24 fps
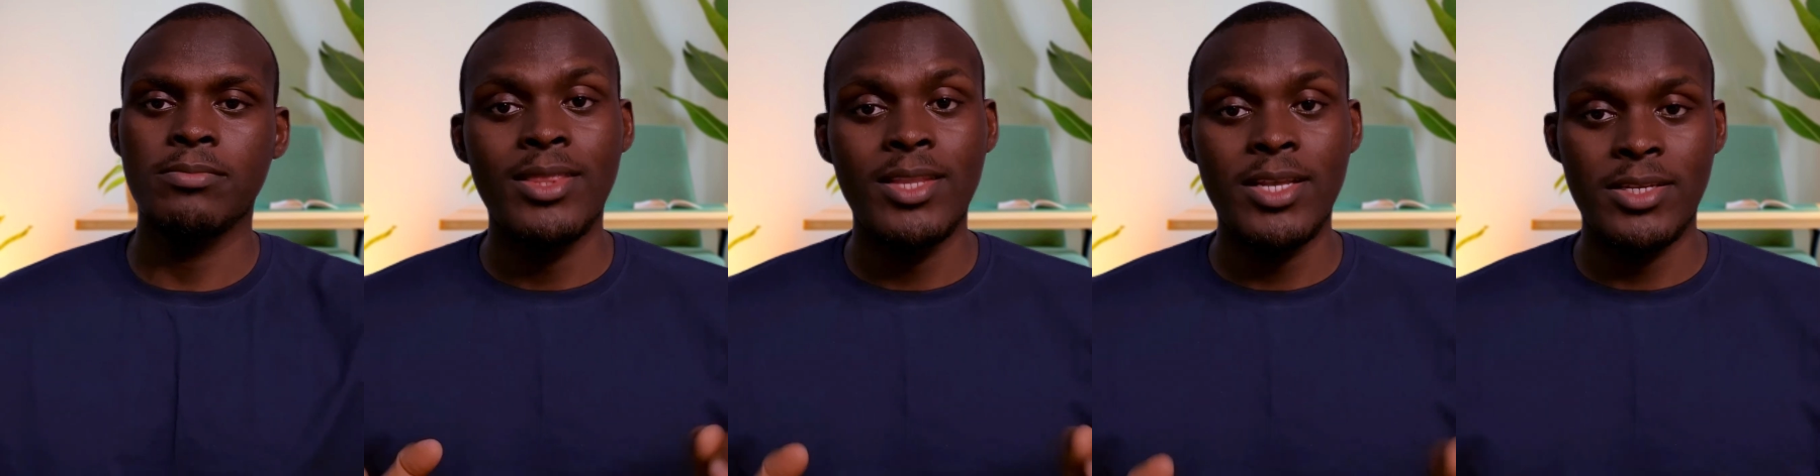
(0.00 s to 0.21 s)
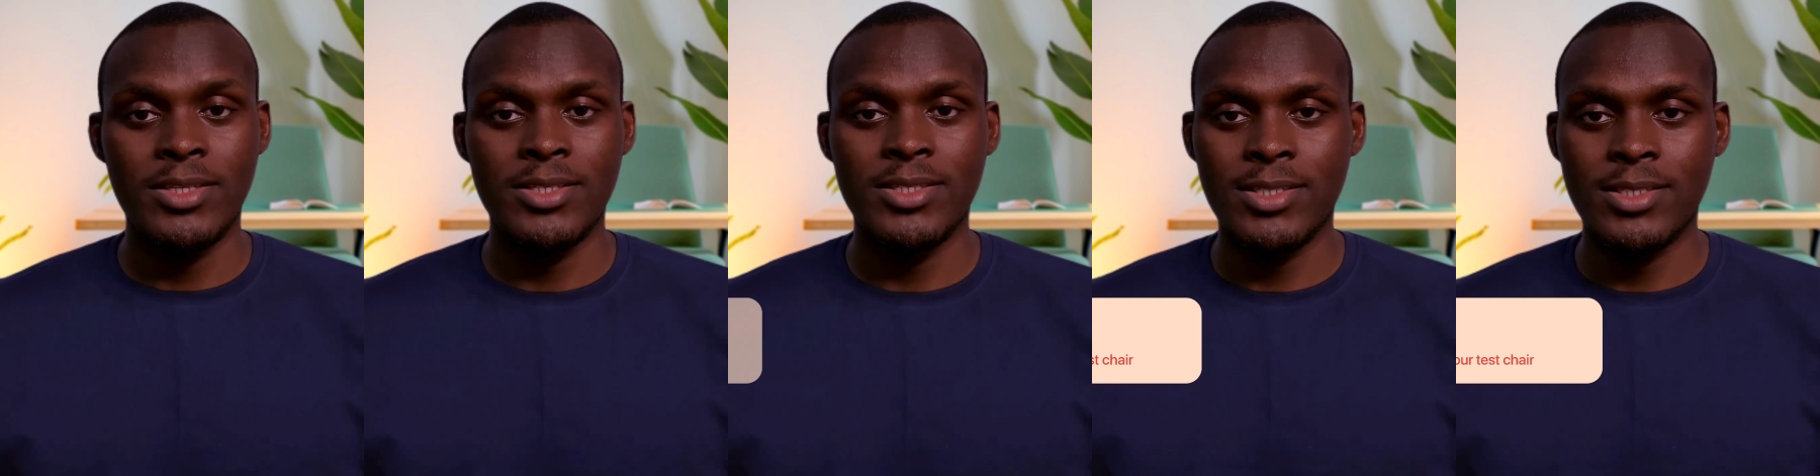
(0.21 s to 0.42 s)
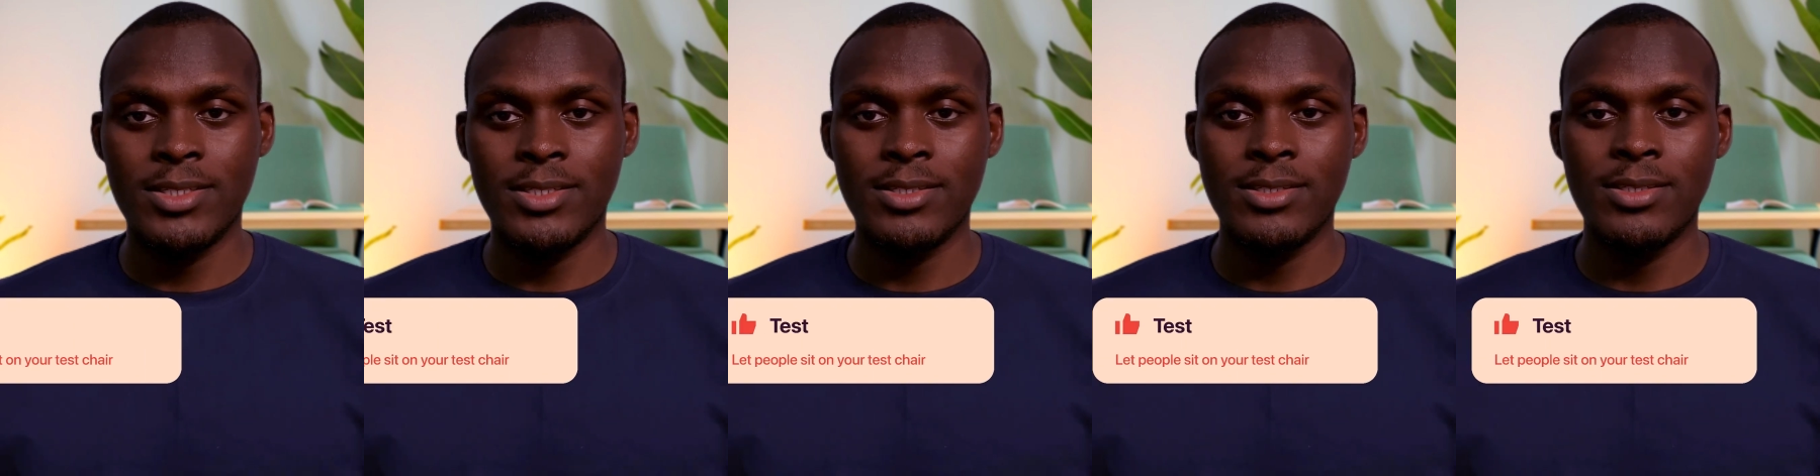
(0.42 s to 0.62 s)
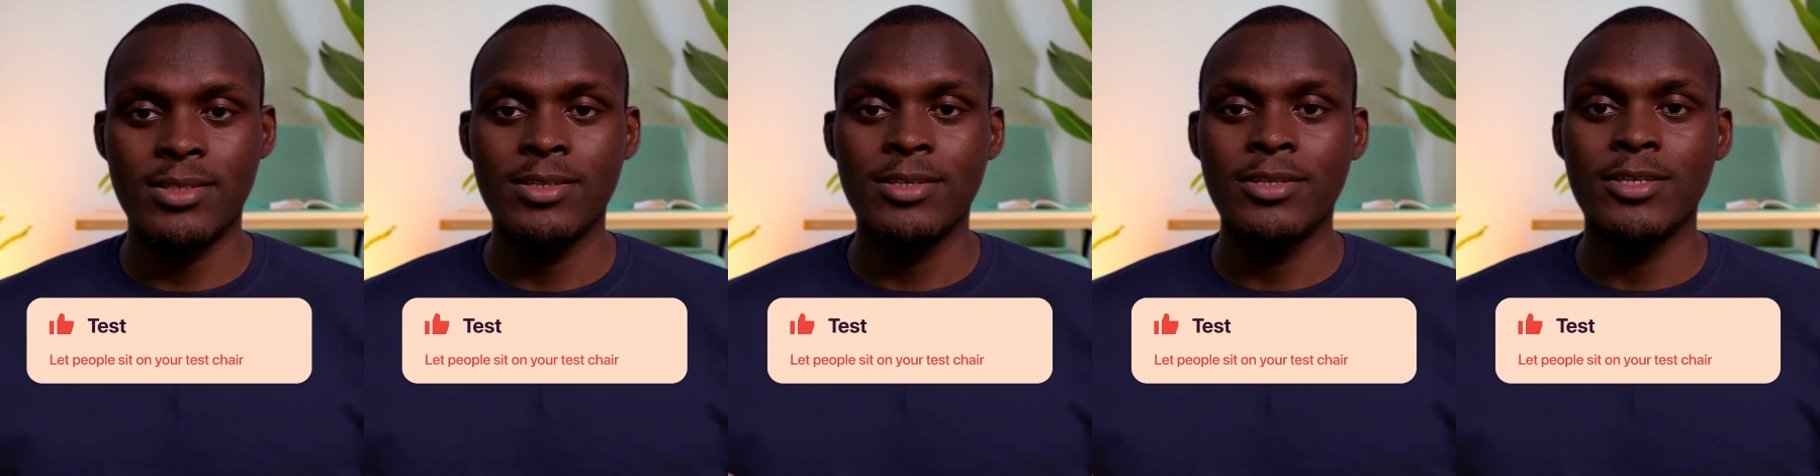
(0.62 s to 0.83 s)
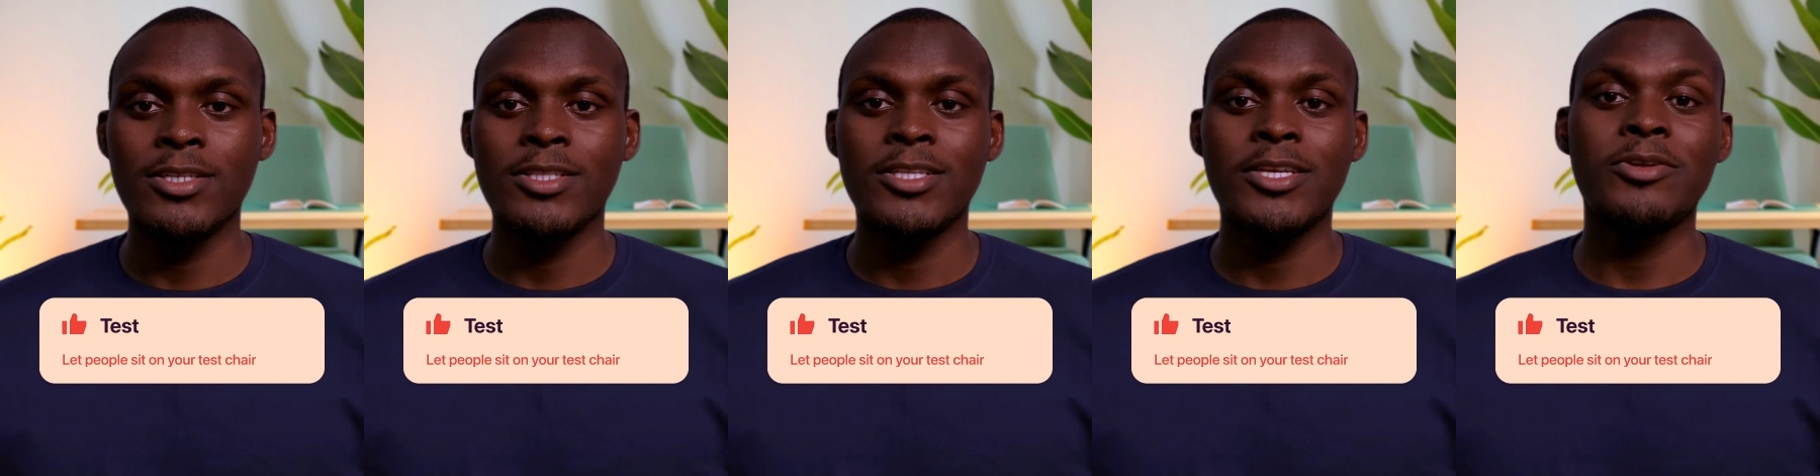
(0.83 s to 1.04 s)
Test.
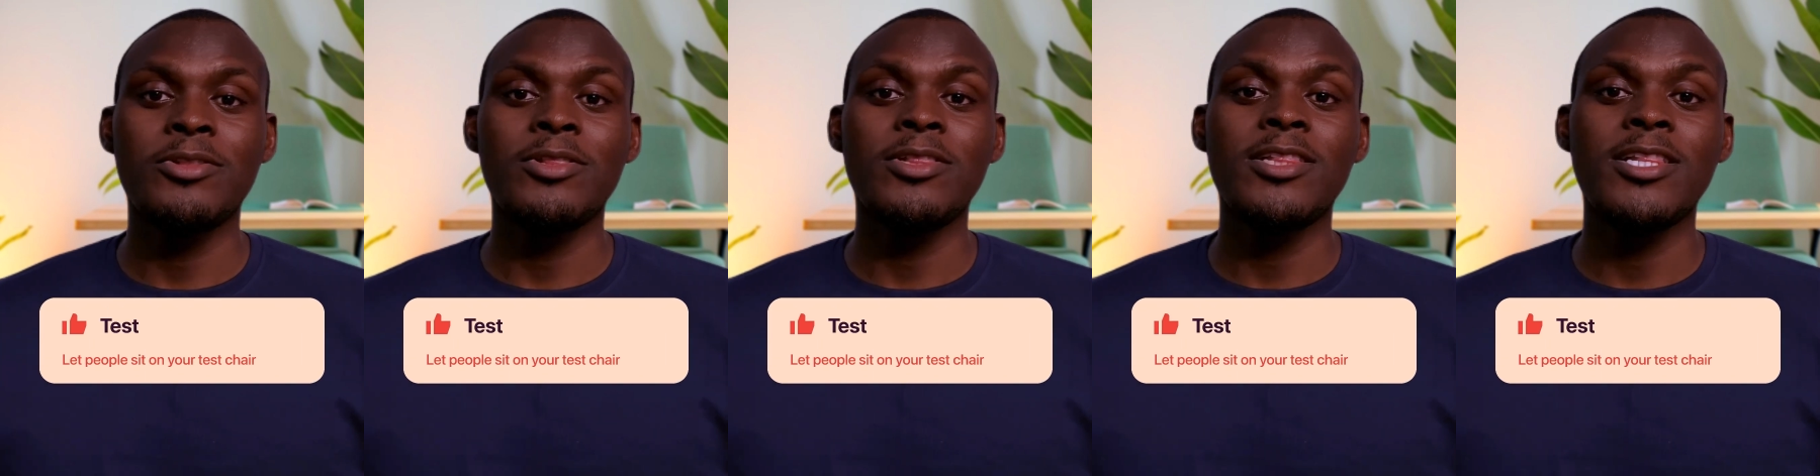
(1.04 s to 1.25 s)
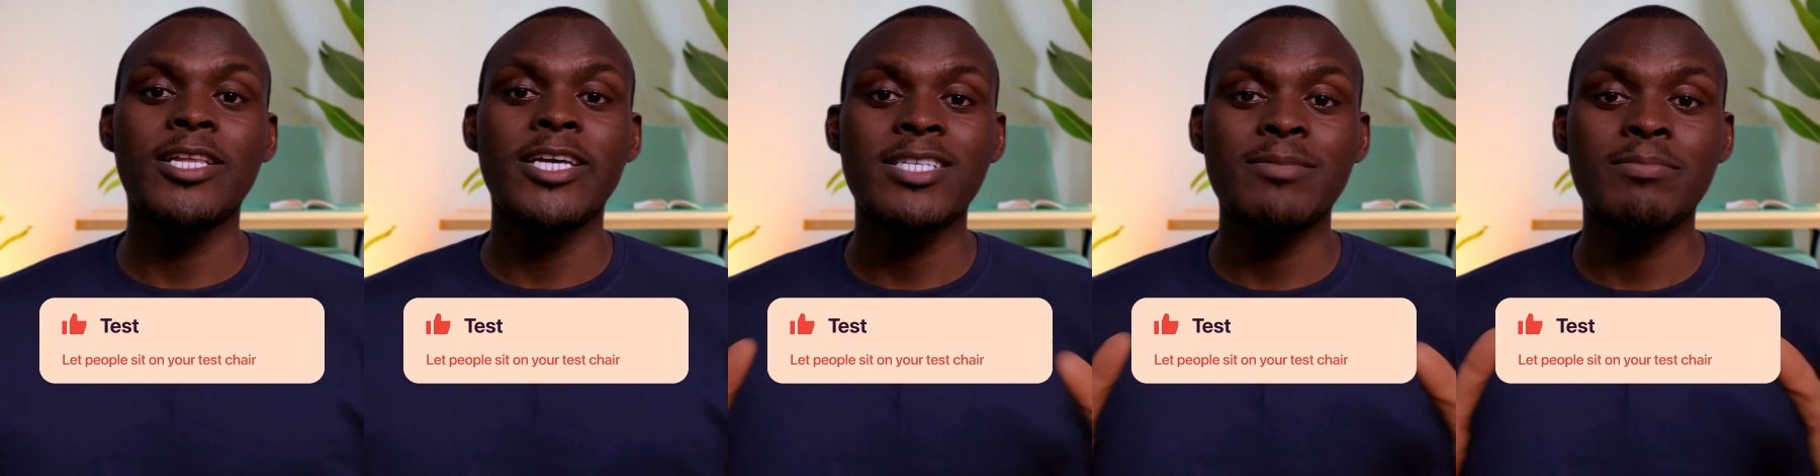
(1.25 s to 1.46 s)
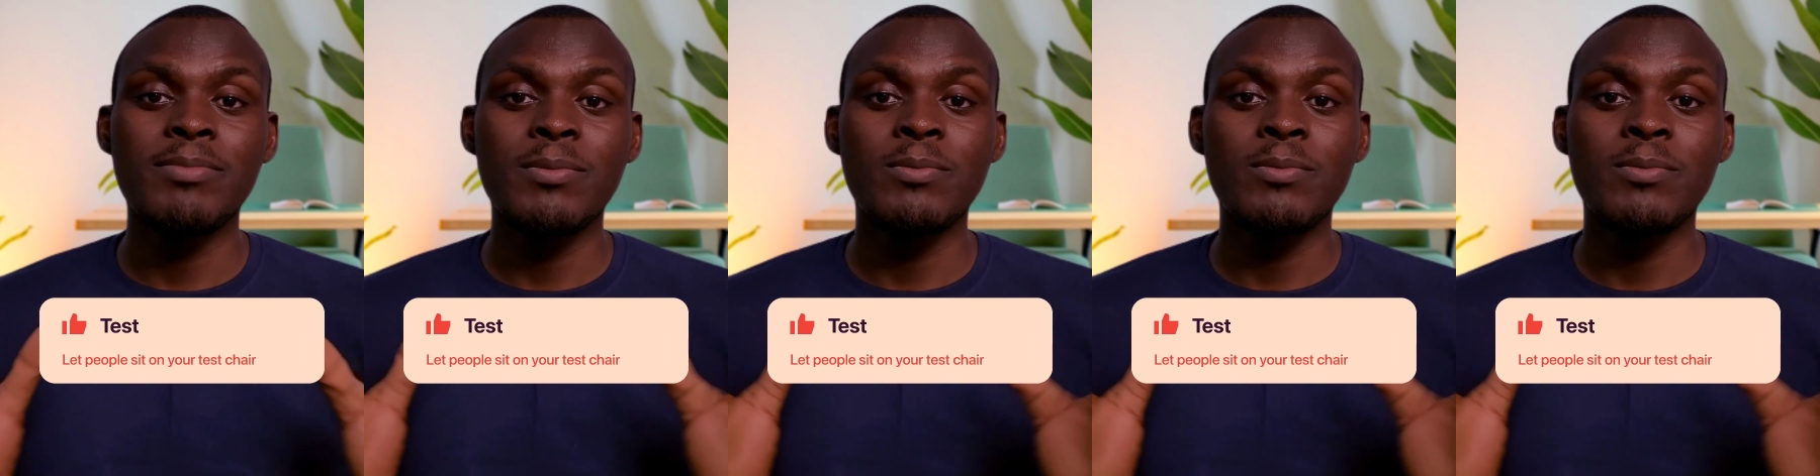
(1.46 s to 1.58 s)
Then you let